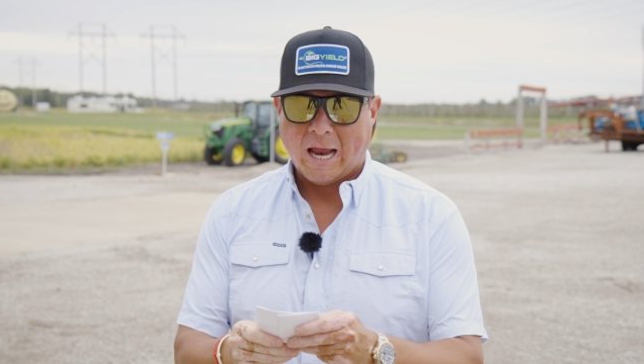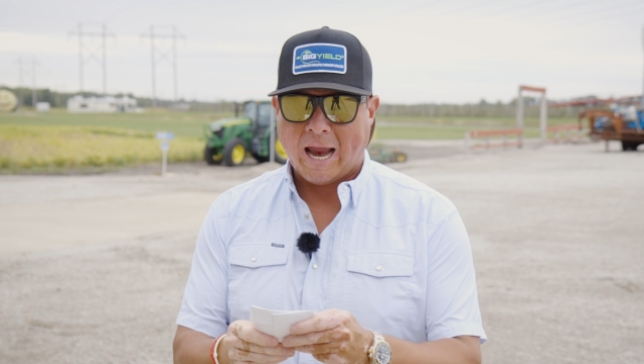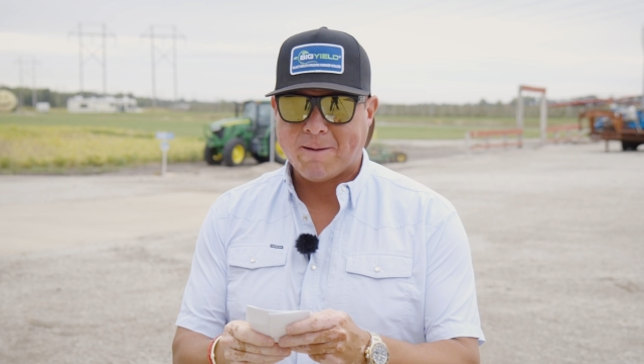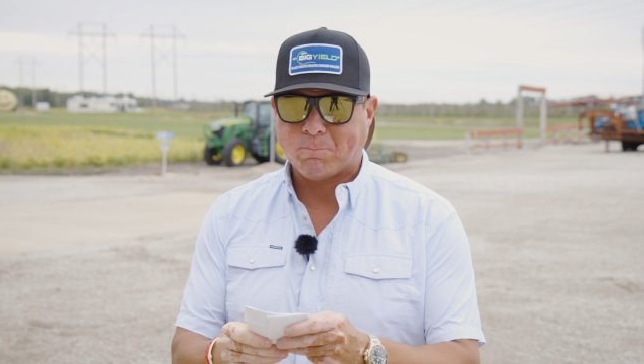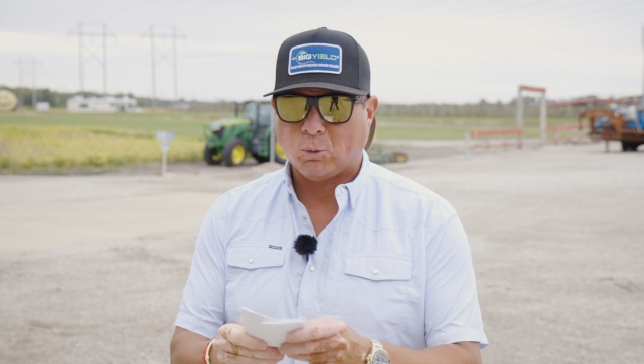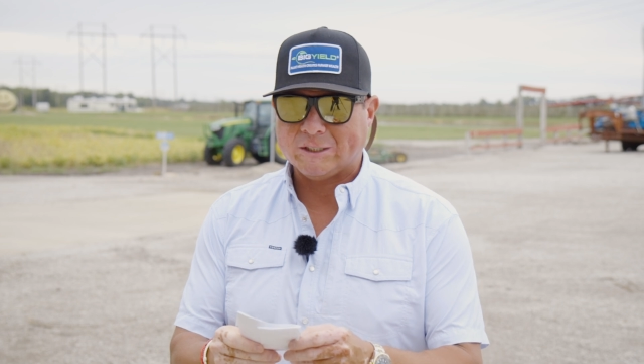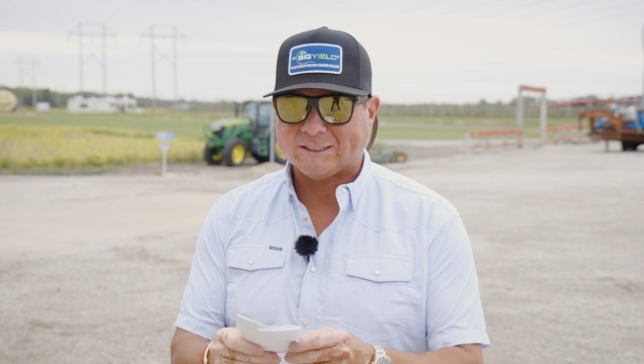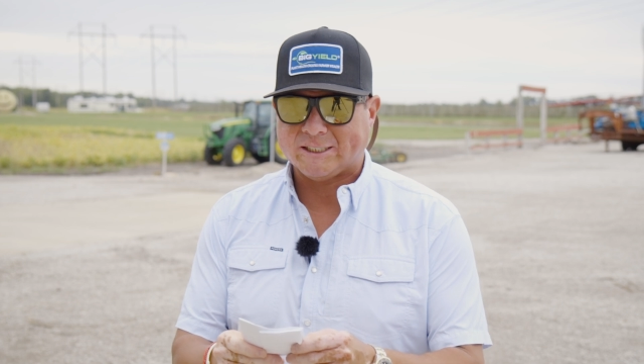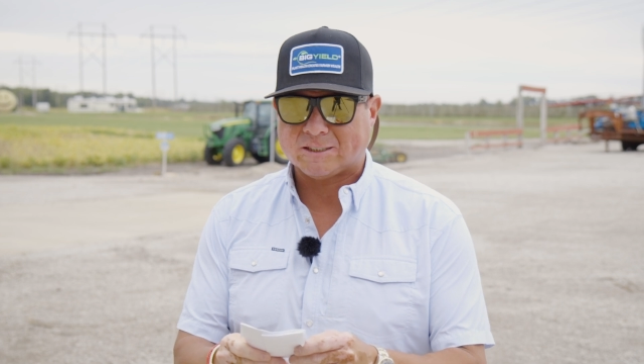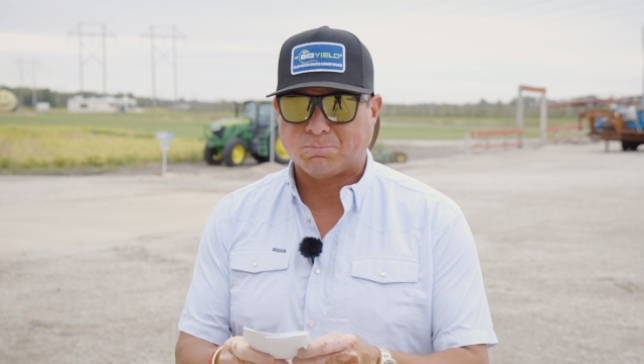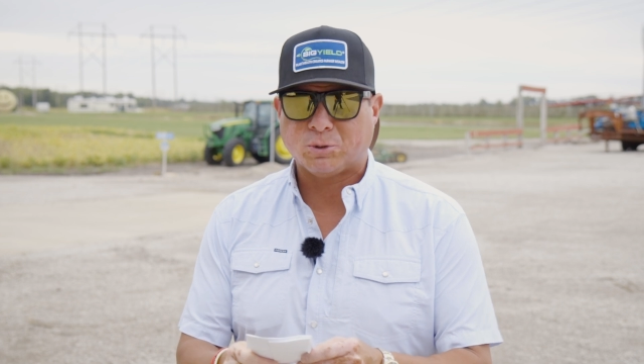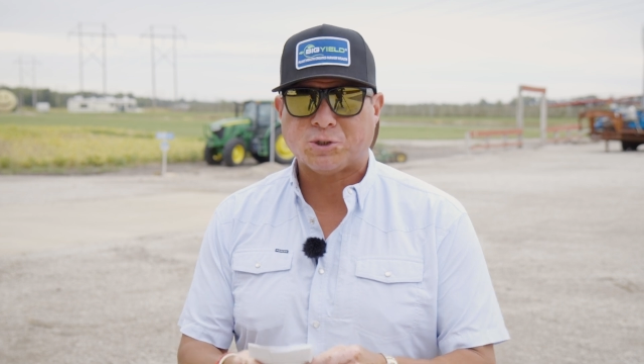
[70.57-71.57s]

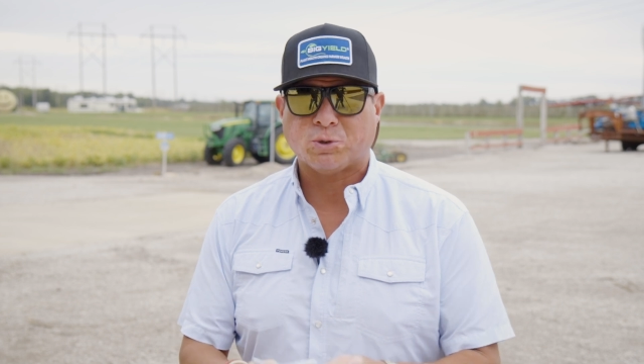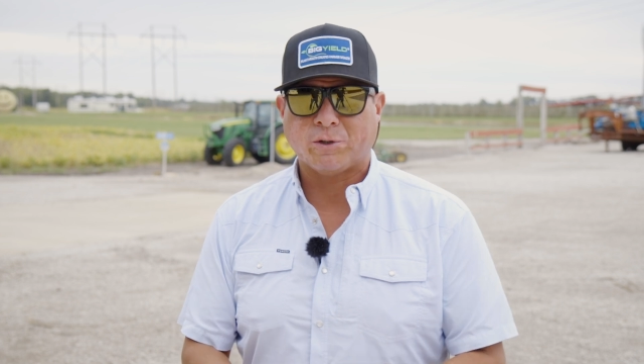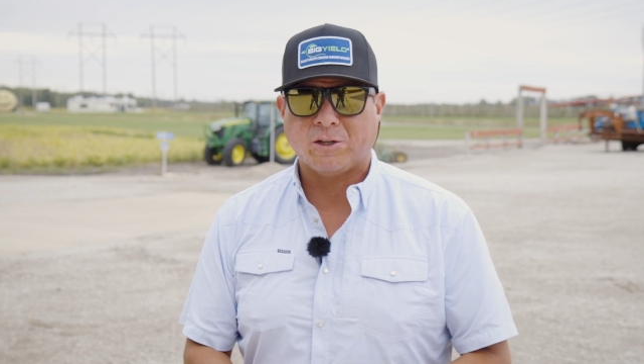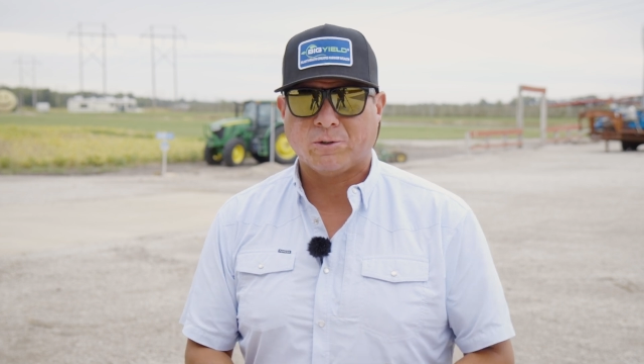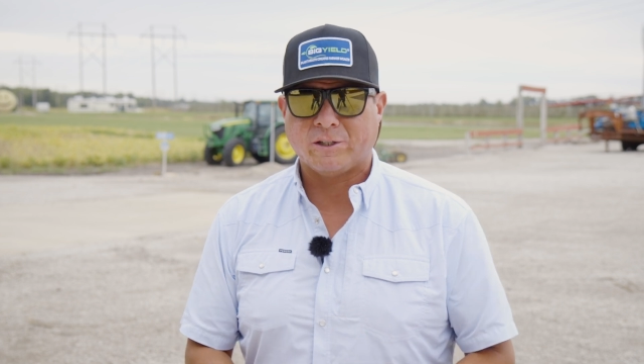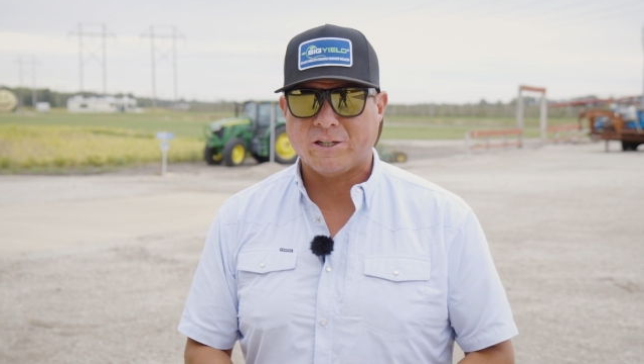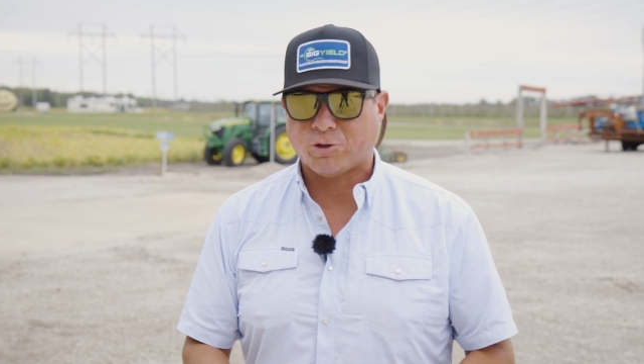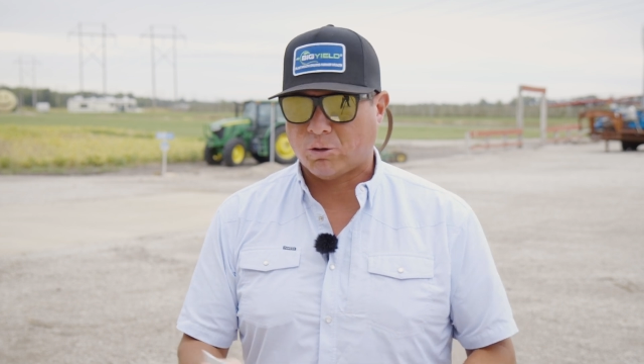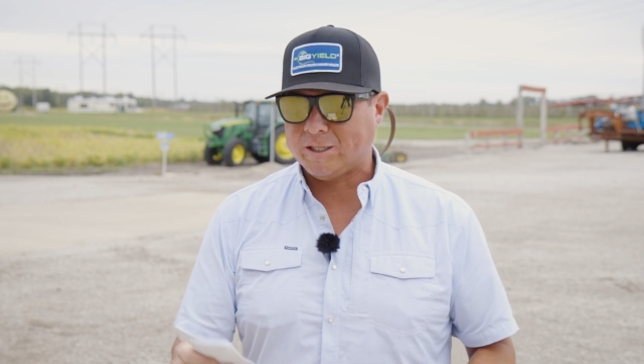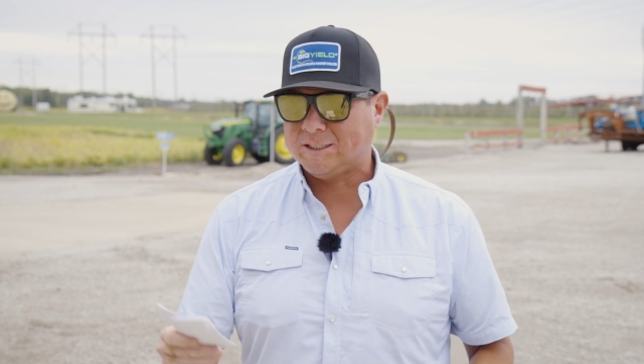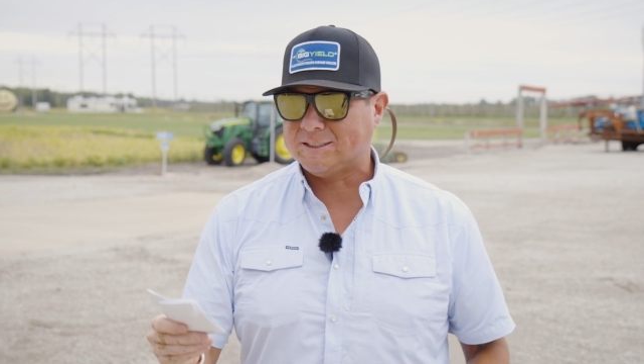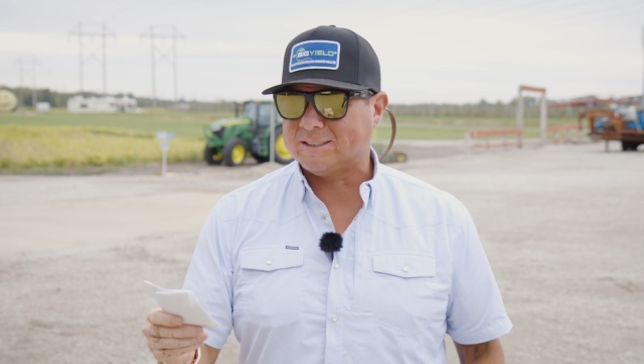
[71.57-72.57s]
8.6 bushel yield
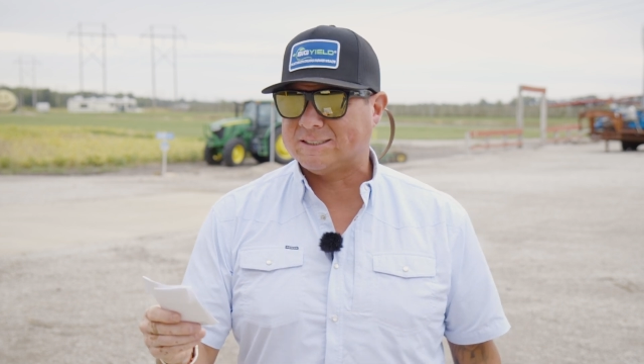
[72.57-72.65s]
increase,